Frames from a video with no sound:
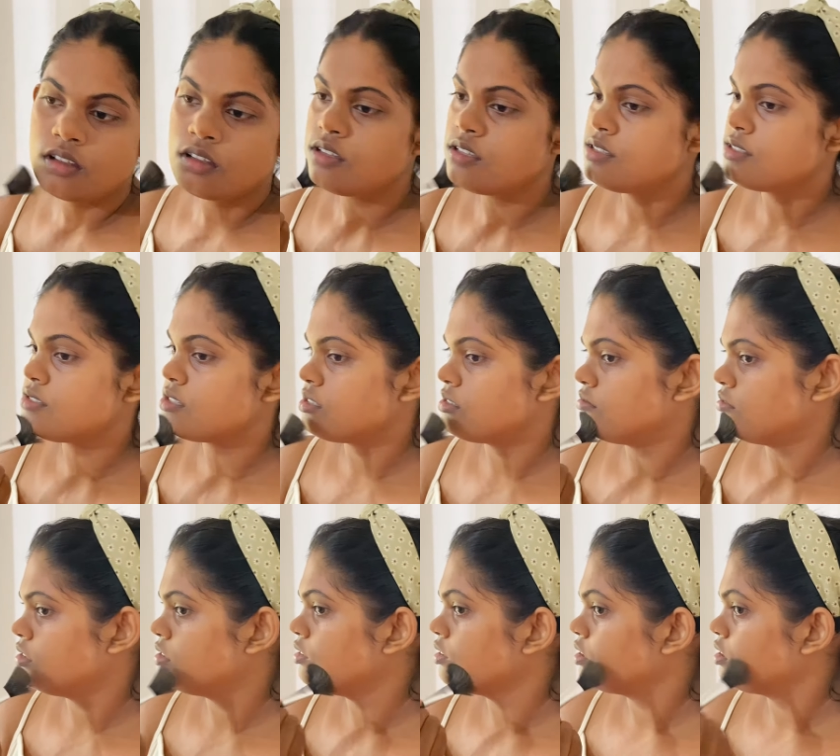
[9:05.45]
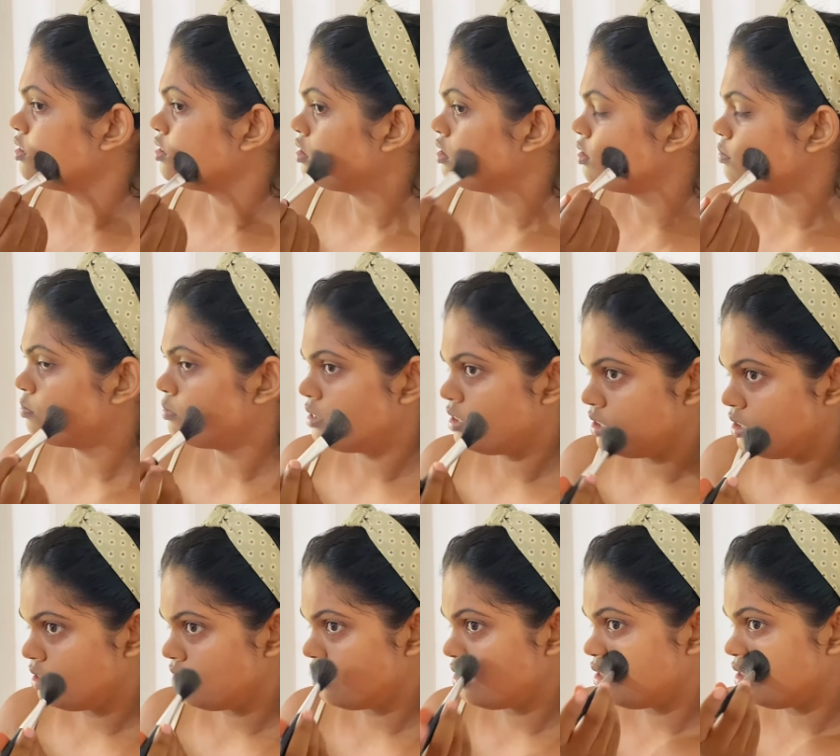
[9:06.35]
So I keep
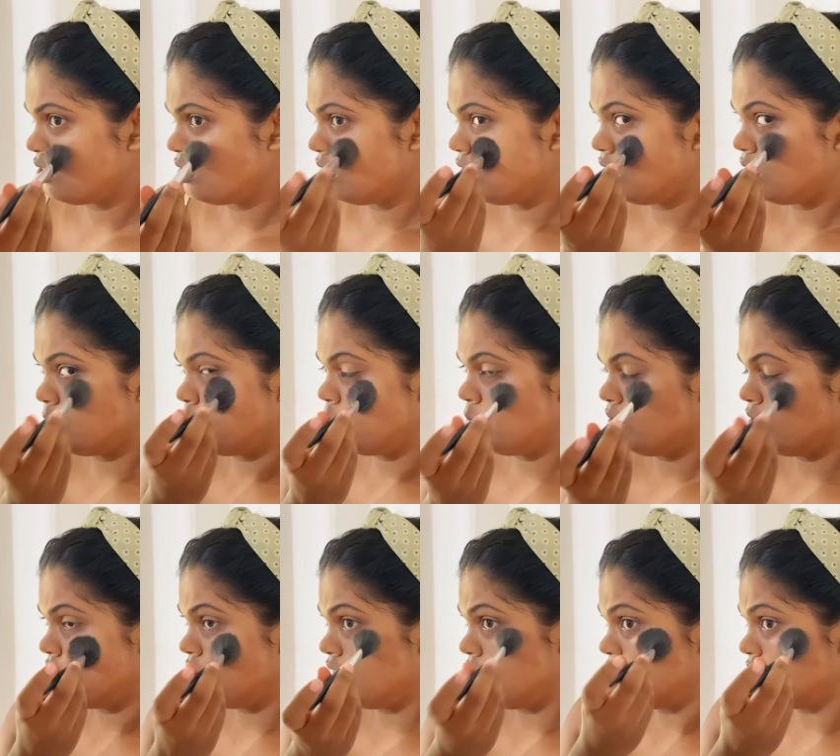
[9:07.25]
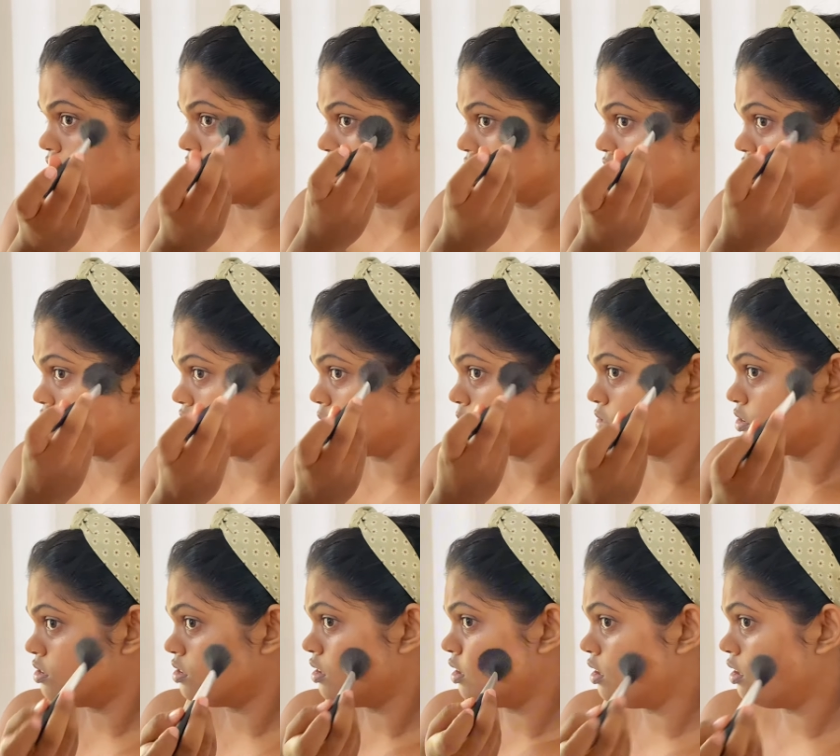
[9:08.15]
like applying time
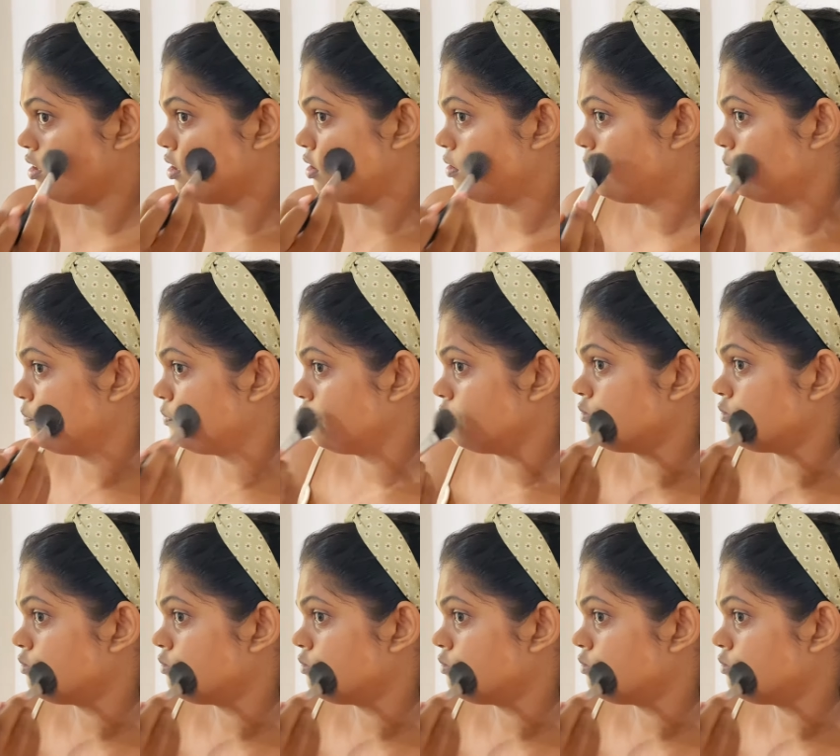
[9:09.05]
to time.